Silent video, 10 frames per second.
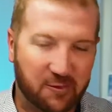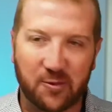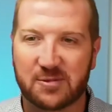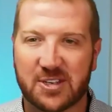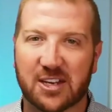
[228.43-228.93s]

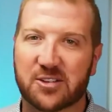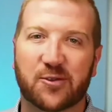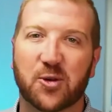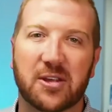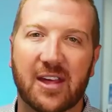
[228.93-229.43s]
touch
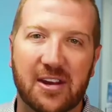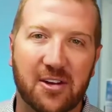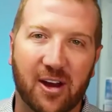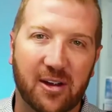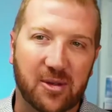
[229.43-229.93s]
footy that
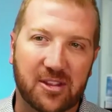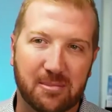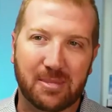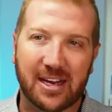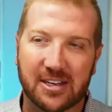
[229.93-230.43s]
night with your
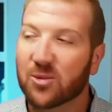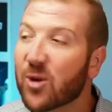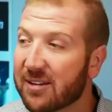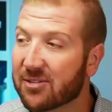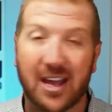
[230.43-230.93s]
mates or
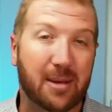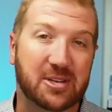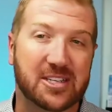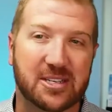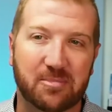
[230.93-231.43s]
whatever it
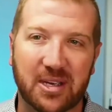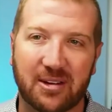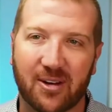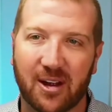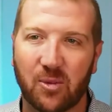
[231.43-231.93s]
happens to be,
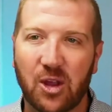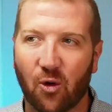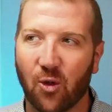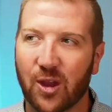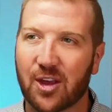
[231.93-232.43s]
right? We
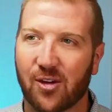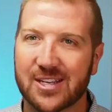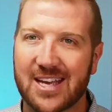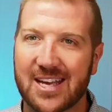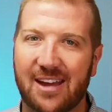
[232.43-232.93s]
all are
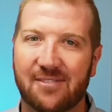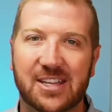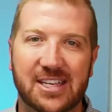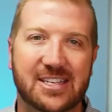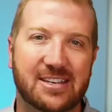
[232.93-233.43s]
going to have
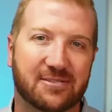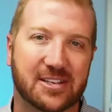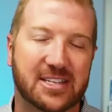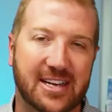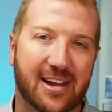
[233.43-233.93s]
these different
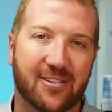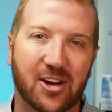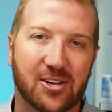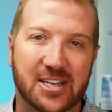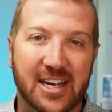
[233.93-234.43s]

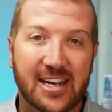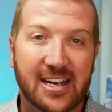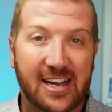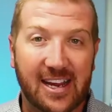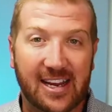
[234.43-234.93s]
scenarios
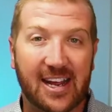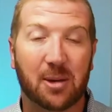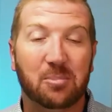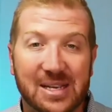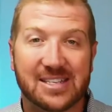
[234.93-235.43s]
in our
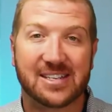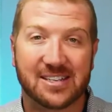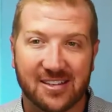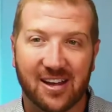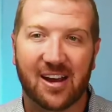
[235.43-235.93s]

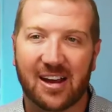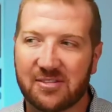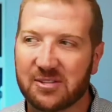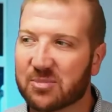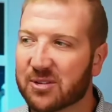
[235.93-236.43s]
business life
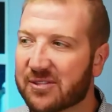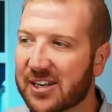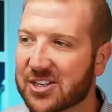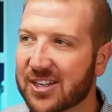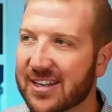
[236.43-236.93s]
and
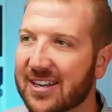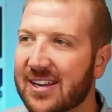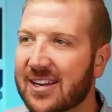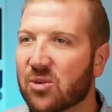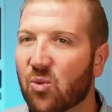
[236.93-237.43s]
professionally
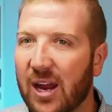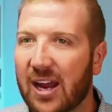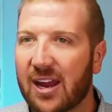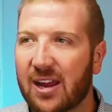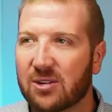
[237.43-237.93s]

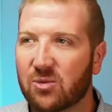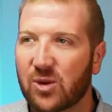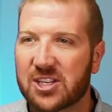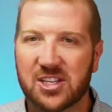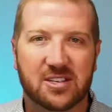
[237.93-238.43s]
where we
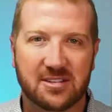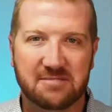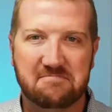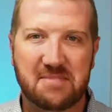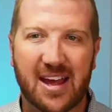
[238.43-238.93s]
just
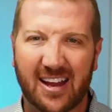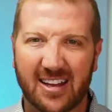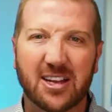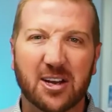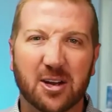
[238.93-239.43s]

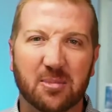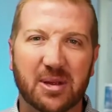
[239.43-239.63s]
are a little bit